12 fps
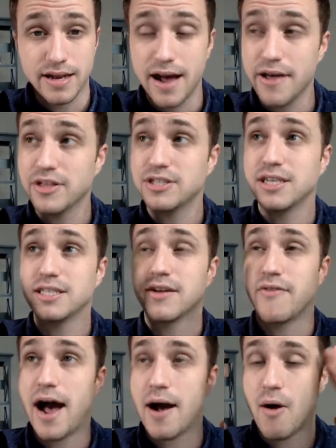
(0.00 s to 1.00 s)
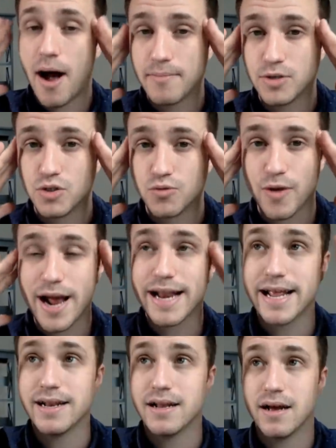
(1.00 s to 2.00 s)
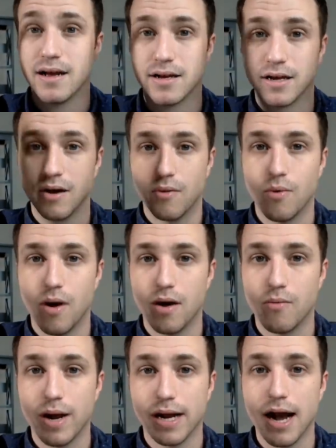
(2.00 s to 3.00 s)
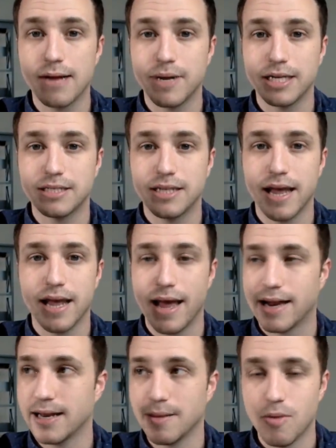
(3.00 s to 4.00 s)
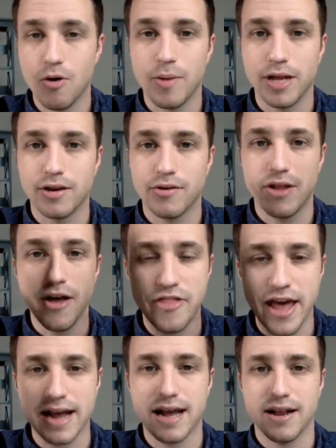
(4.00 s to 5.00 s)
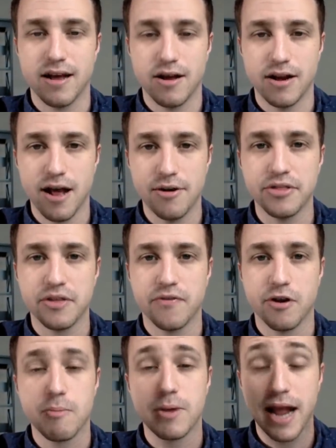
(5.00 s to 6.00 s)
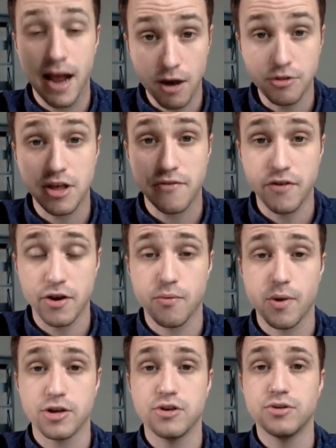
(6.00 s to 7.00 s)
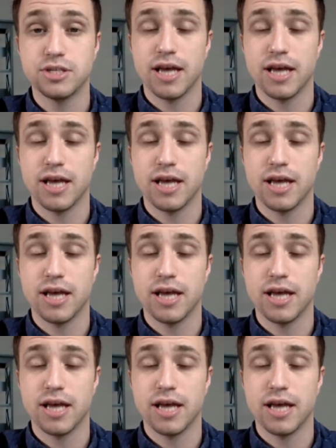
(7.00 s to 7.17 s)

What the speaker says: not in the sense of, oh, I'm dreading what God might say at any moment. You know, not that kind of unhealthy fear, but a healthy fear where you